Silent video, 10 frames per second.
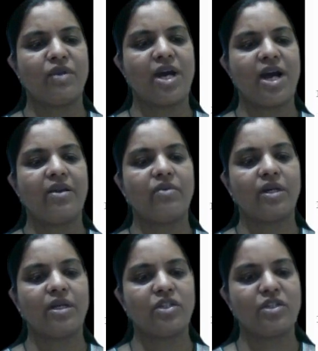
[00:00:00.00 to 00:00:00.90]
high
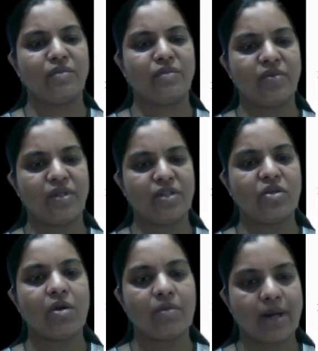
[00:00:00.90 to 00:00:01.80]
correlation between
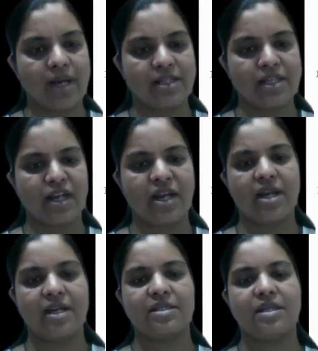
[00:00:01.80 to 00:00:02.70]
stock price
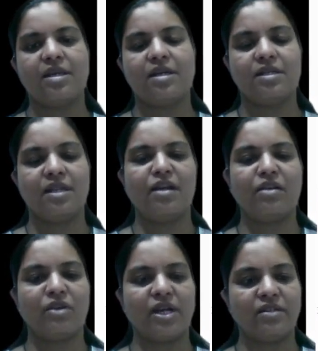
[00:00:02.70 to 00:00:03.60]
indicates
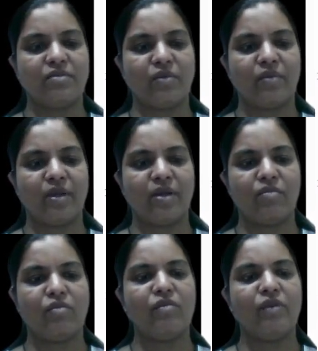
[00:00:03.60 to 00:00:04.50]
synchronized movement.
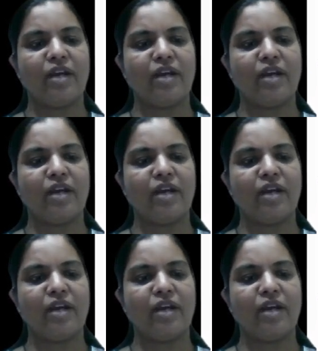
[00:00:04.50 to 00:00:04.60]
Moving